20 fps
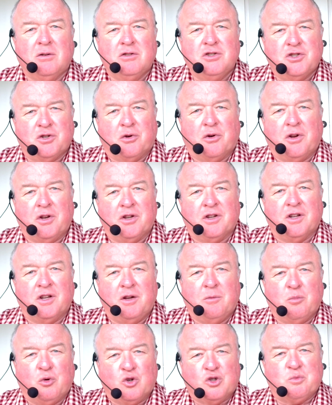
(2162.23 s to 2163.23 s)
during the
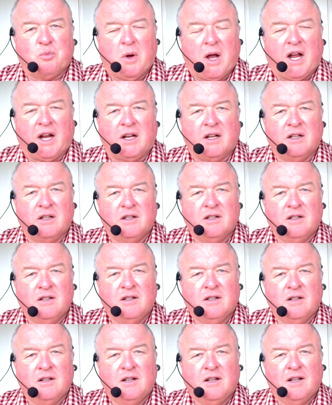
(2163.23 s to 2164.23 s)
pushback.
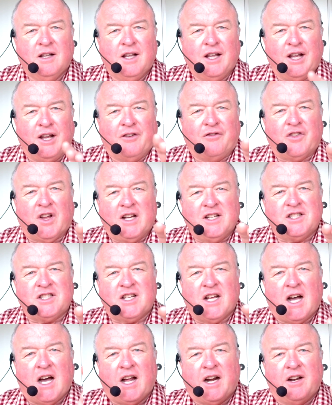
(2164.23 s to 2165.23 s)
If they
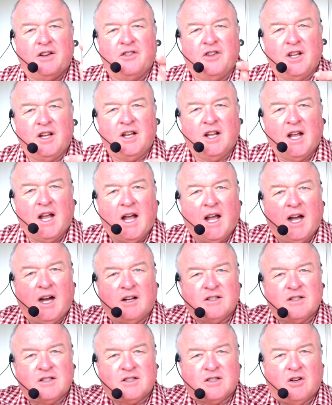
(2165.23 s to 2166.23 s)
started the
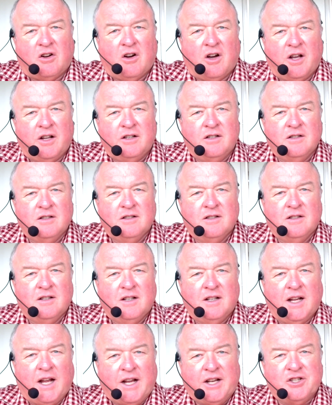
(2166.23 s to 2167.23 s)
outside
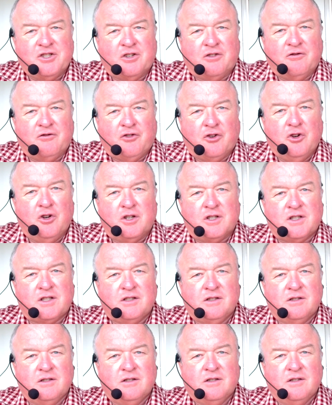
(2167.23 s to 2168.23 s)
engine first,